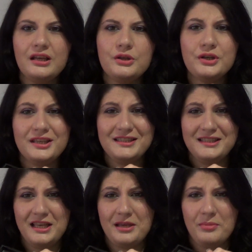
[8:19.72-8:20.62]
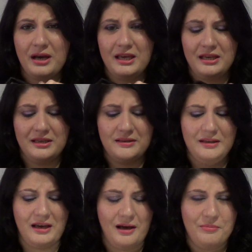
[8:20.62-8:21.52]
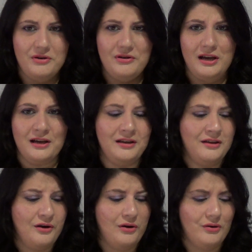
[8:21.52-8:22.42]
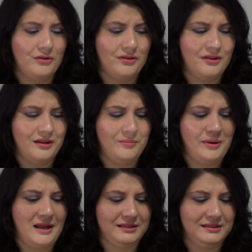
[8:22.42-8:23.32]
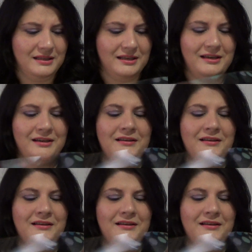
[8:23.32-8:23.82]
you can see my camera on the plastic.